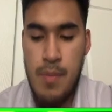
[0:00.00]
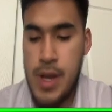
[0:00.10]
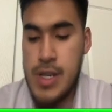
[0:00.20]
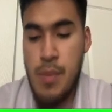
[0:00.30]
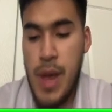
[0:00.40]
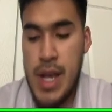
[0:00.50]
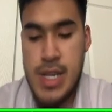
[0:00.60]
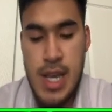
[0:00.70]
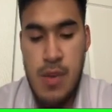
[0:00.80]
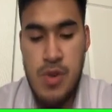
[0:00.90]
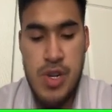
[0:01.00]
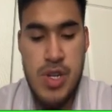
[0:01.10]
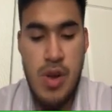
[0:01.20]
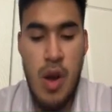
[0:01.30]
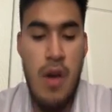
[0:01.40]
because the passing game was
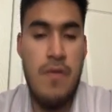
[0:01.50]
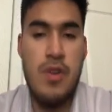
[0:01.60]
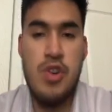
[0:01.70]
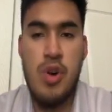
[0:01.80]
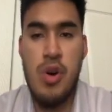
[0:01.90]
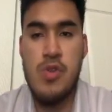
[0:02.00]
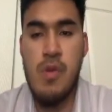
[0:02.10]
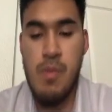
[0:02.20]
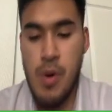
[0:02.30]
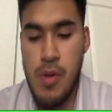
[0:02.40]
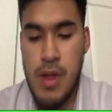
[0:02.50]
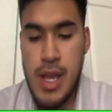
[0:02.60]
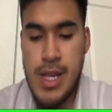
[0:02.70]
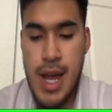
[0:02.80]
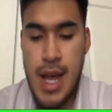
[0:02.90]
just off the charts with both of
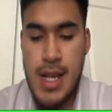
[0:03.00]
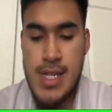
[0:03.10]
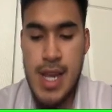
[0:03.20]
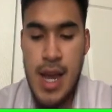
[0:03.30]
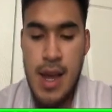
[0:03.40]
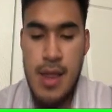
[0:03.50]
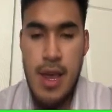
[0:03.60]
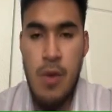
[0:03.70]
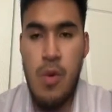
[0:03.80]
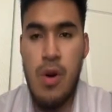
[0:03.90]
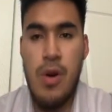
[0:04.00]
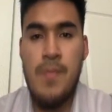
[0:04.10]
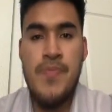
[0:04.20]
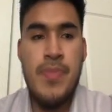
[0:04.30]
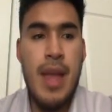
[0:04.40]
these guys. They were
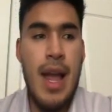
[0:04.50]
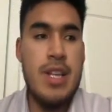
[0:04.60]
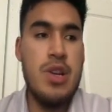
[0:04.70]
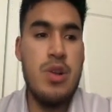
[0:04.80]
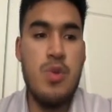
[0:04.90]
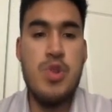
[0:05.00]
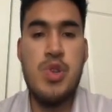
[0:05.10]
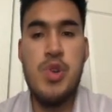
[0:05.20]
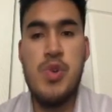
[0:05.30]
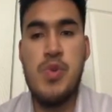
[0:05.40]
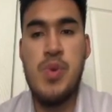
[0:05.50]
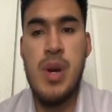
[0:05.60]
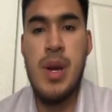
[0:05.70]
as close to